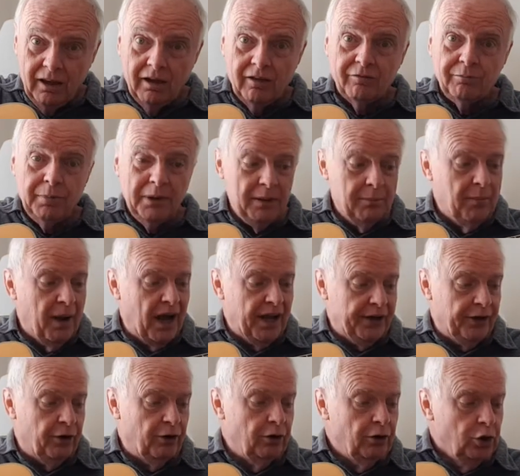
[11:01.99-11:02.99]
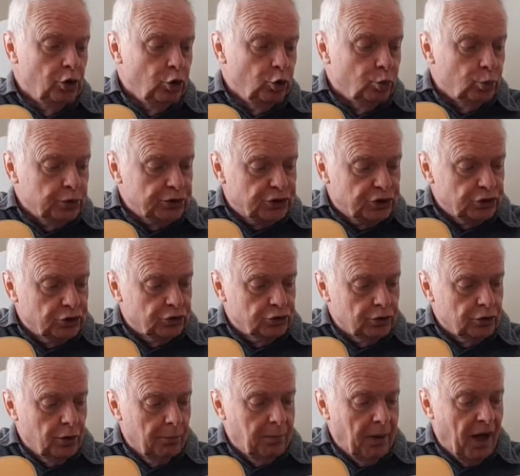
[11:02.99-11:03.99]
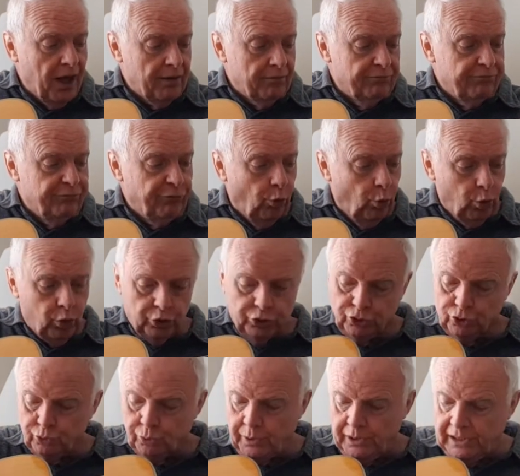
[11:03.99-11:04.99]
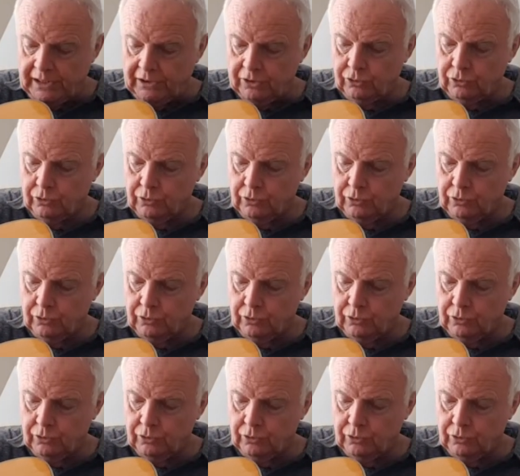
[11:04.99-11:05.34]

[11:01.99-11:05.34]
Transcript: of B minor, which is the bottom 4 strings.